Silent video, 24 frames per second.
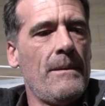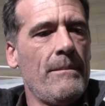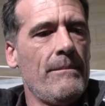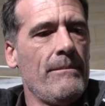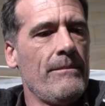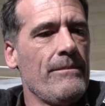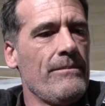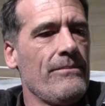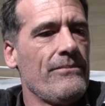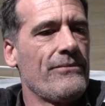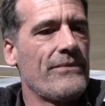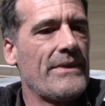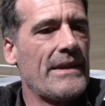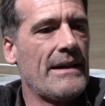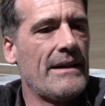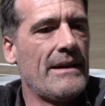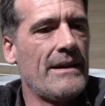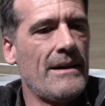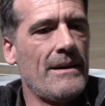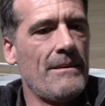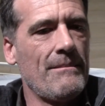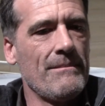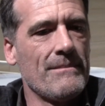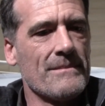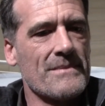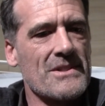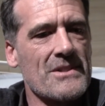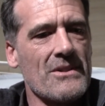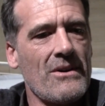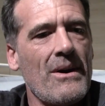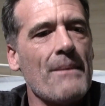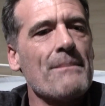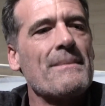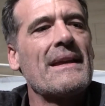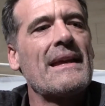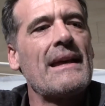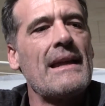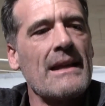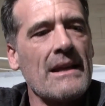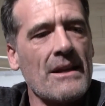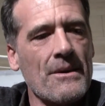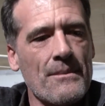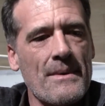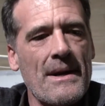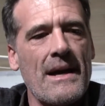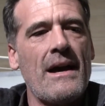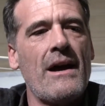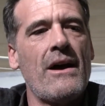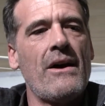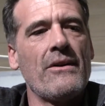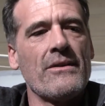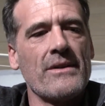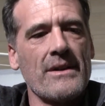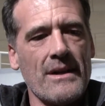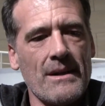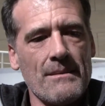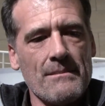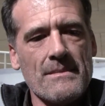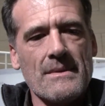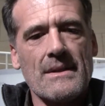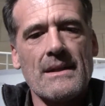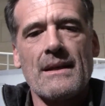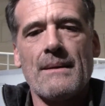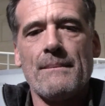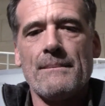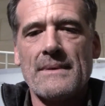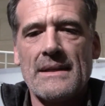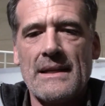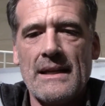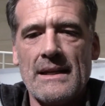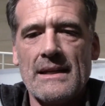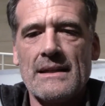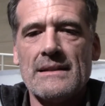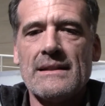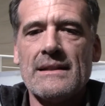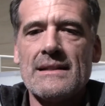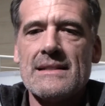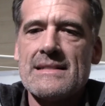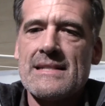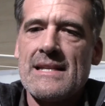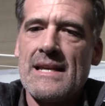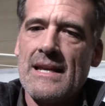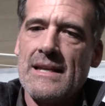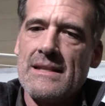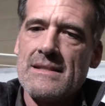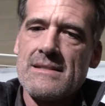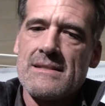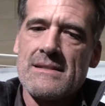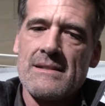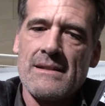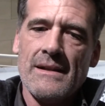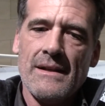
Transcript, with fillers: All right. So I'm getting around, and I'm getting a little taste.